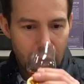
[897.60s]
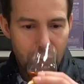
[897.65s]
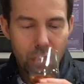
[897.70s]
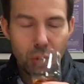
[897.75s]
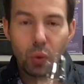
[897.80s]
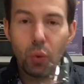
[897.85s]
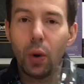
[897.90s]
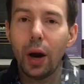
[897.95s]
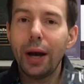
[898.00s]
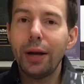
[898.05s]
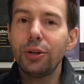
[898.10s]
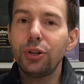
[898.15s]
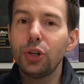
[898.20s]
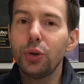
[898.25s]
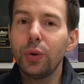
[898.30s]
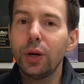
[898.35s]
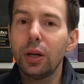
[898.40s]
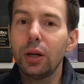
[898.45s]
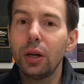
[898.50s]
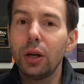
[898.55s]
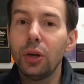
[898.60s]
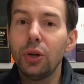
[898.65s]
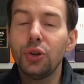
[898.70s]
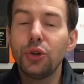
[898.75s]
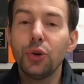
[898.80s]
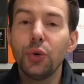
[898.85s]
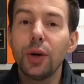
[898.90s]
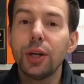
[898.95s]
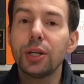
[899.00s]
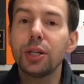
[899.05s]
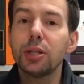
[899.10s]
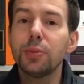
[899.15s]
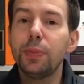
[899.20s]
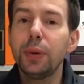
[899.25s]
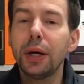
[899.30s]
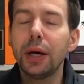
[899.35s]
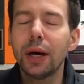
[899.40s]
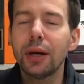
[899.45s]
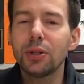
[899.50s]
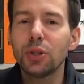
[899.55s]
So why do it? You do it just
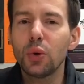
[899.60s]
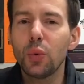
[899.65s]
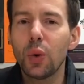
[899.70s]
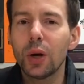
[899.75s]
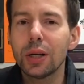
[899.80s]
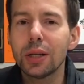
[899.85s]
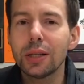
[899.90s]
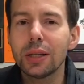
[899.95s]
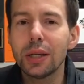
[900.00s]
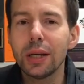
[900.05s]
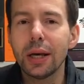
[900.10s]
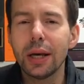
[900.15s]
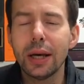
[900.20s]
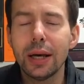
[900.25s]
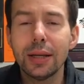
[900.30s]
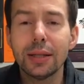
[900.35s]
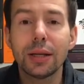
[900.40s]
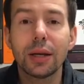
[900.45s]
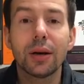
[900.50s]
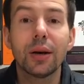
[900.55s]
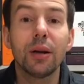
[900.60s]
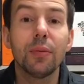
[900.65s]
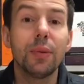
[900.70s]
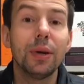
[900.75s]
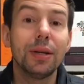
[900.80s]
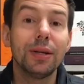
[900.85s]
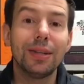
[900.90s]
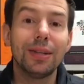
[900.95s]
because you want to see, is it going to be